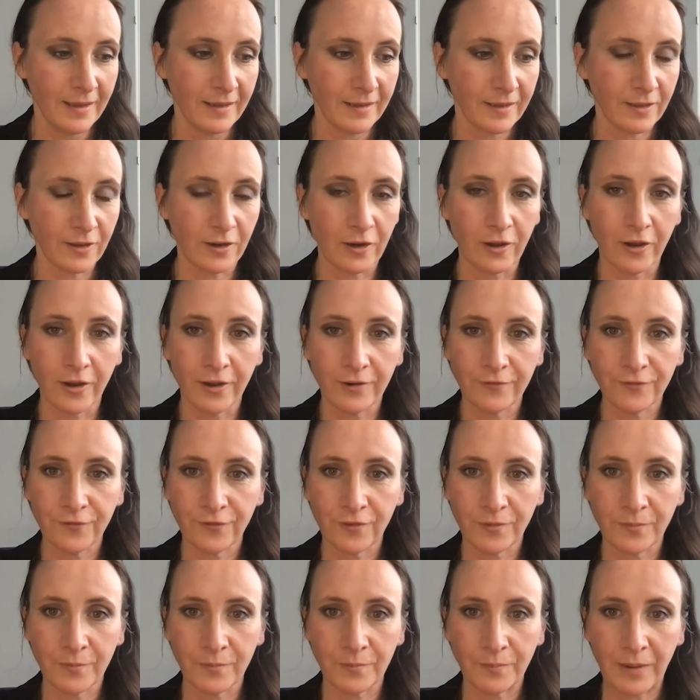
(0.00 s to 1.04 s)
You learn
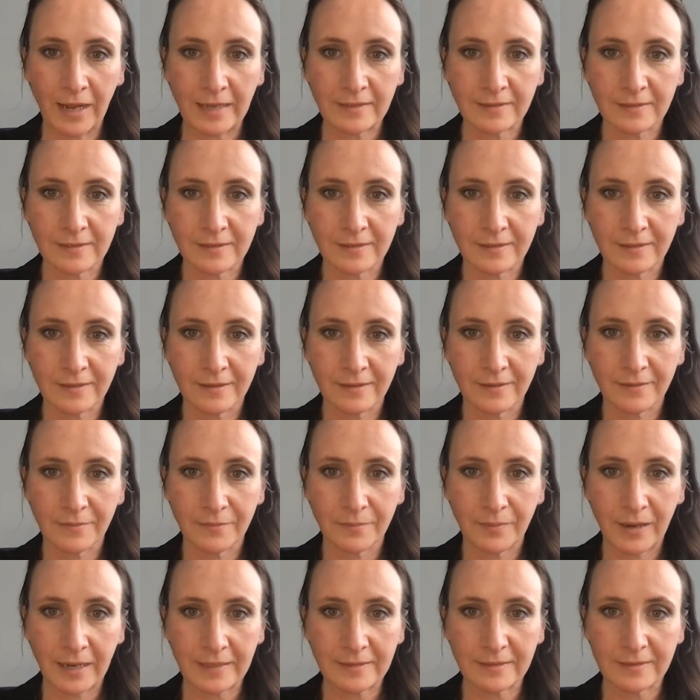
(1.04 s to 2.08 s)
from past
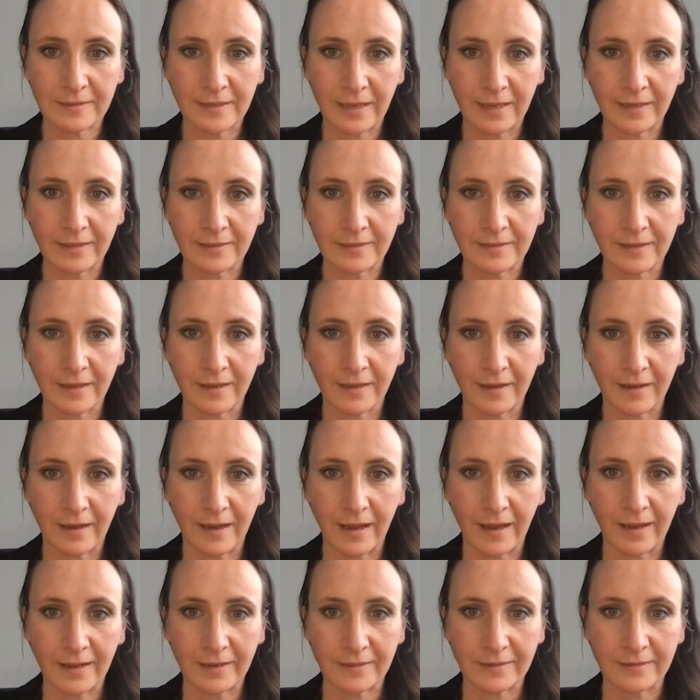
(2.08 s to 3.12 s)
data,
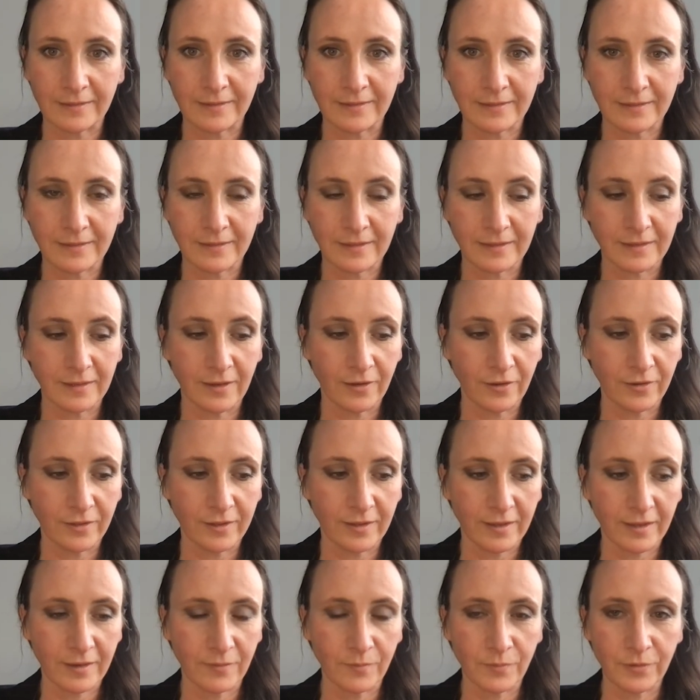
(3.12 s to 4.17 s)
and
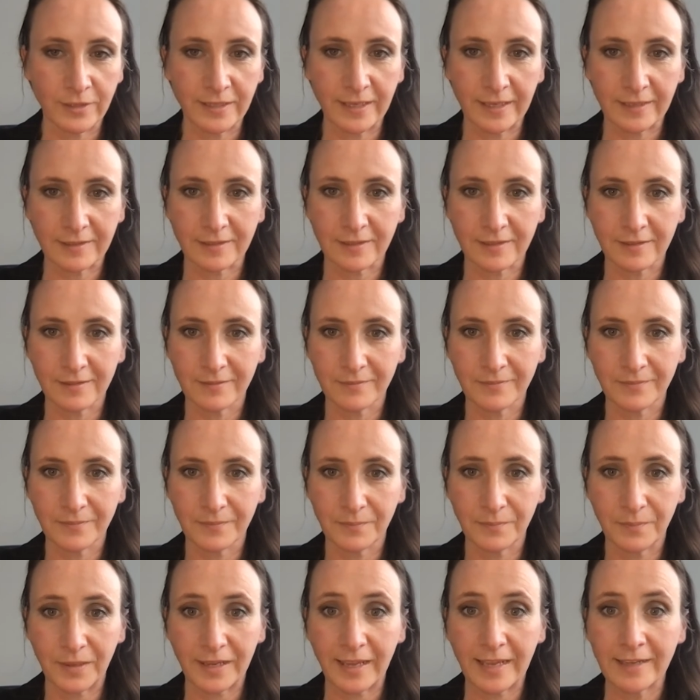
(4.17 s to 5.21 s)
you can
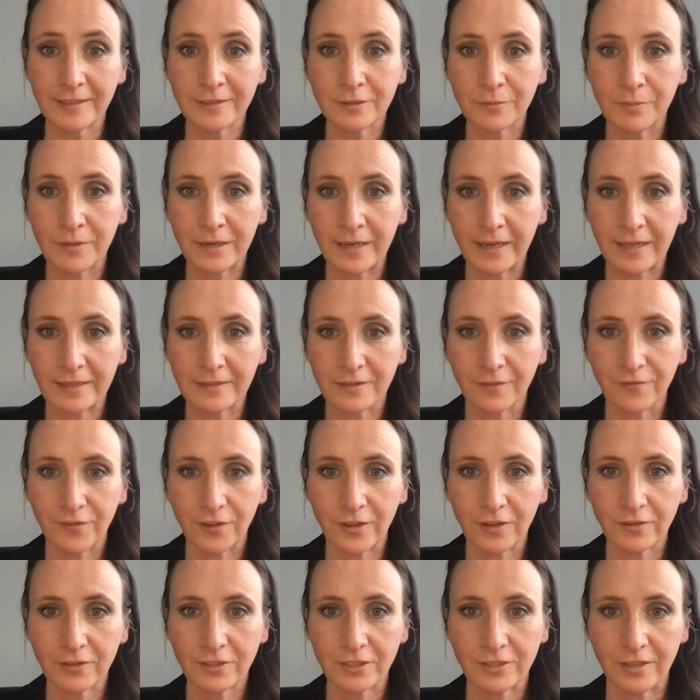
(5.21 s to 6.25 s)
begin to predict the
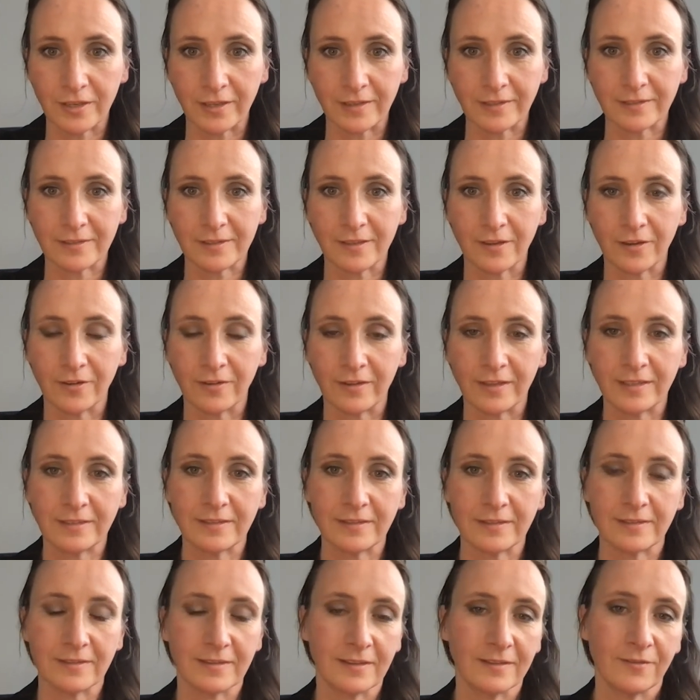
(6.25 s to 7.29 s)
future. So this
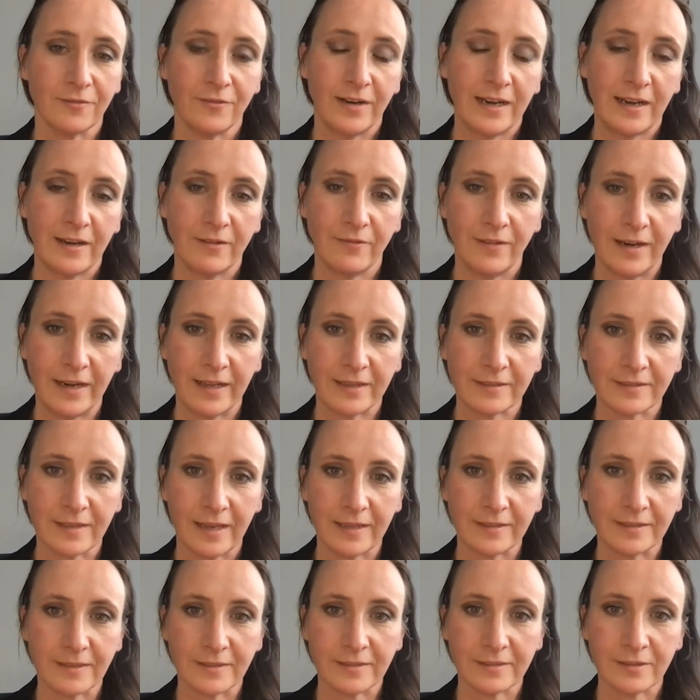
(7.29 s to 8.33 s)
is really, really
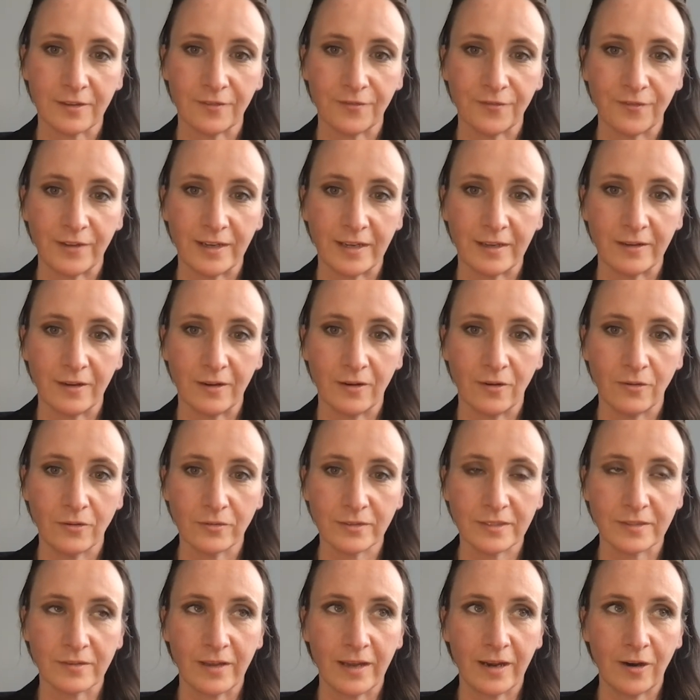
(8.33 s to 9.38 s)
exciting stuff, and it
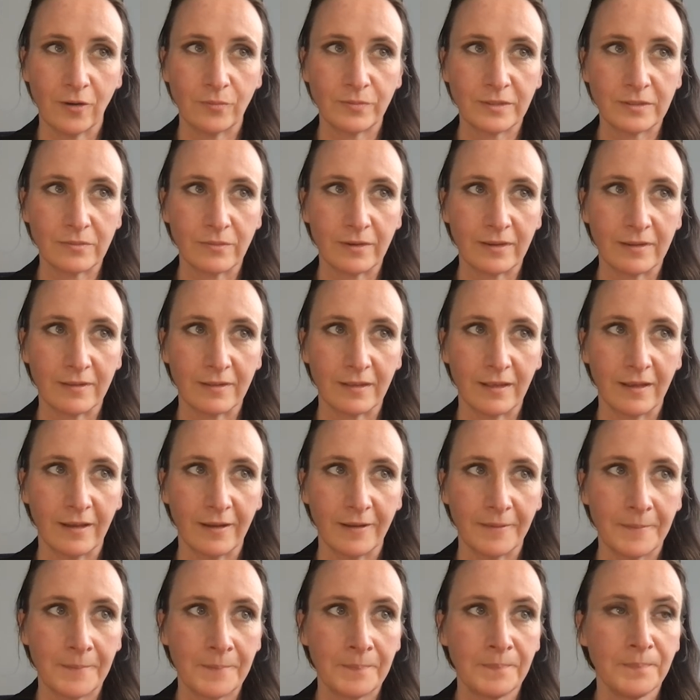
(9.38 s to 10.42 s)
also helps with
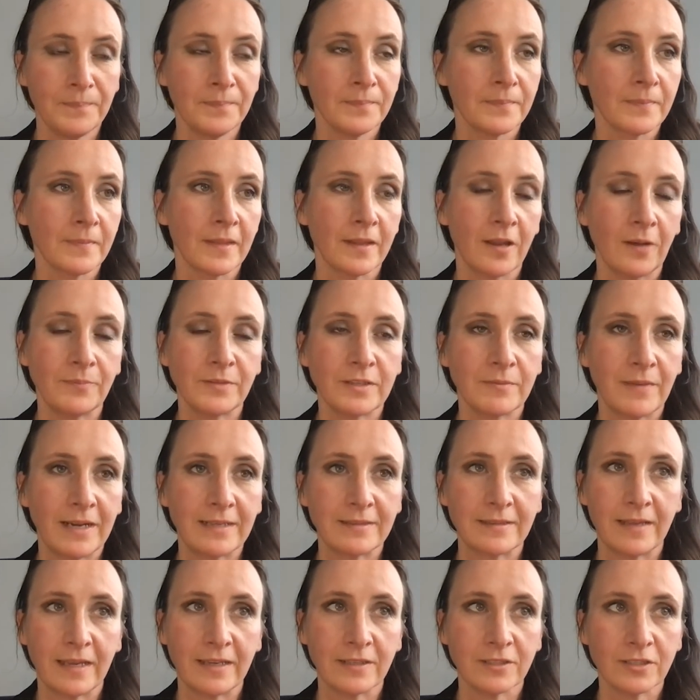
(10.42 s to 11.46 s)
the
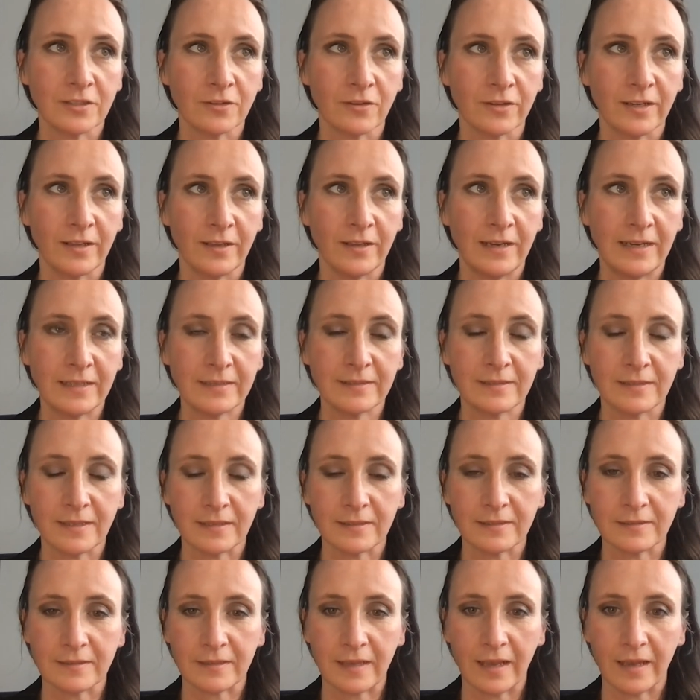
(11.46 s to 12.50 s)
optimization on a
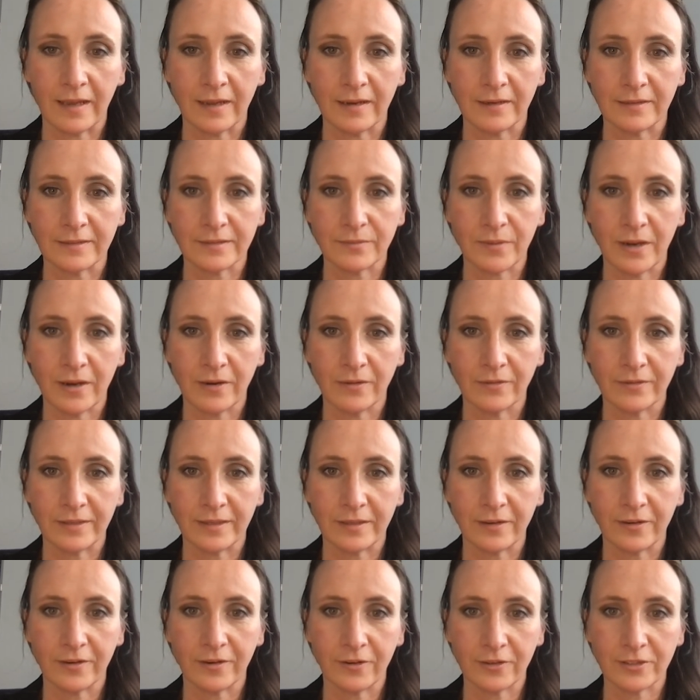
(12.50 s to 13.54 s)
holistic scale as well.
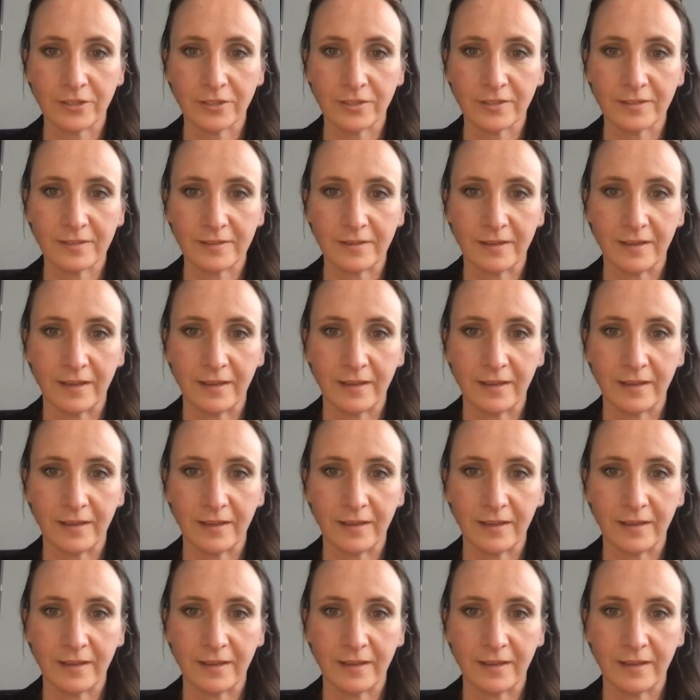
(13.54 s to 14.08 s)
Not just